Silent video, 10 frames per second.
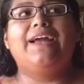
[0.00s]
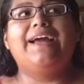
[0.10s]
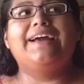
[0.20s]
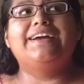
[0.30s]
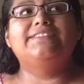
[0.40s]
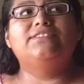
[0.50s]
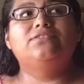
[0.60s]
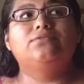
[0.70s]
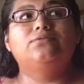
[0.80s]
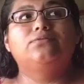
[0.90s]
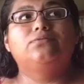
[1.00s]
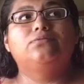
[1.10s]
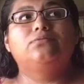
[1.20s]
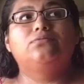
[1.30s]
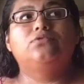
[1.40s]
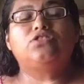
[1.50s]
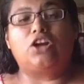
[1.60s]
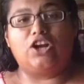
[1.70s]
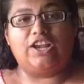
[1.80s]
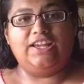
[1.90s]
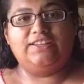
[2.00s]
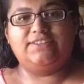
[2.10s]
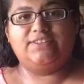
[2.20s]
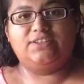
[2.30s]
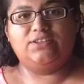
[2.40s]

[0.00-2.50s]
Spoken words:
at Target.